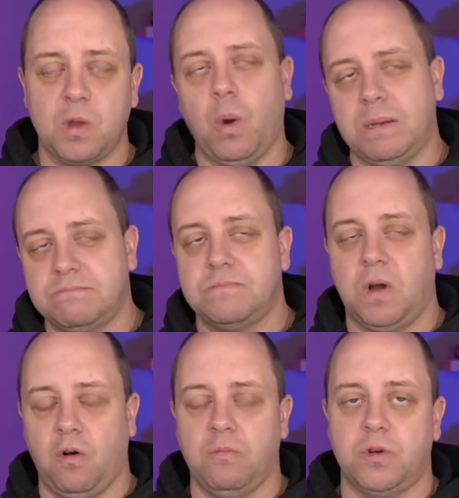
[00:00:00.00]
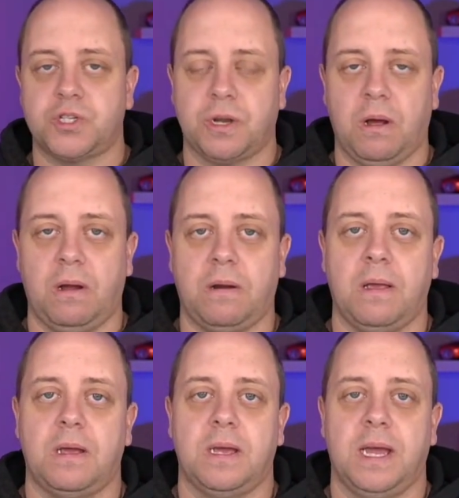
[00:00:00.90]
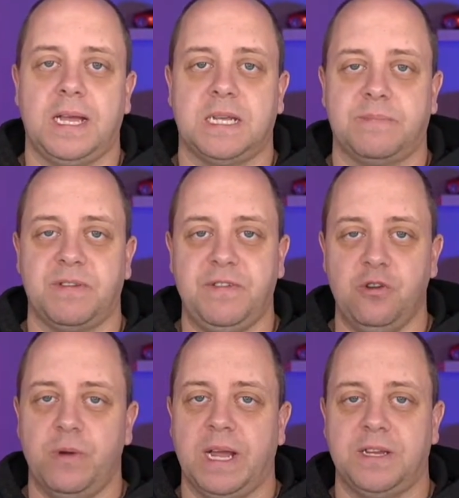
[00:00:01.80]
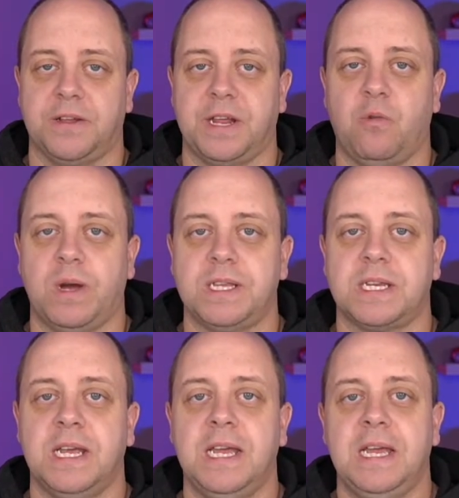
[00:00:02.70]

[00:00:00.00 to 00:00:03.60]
well, almost all, except a few exotic ones,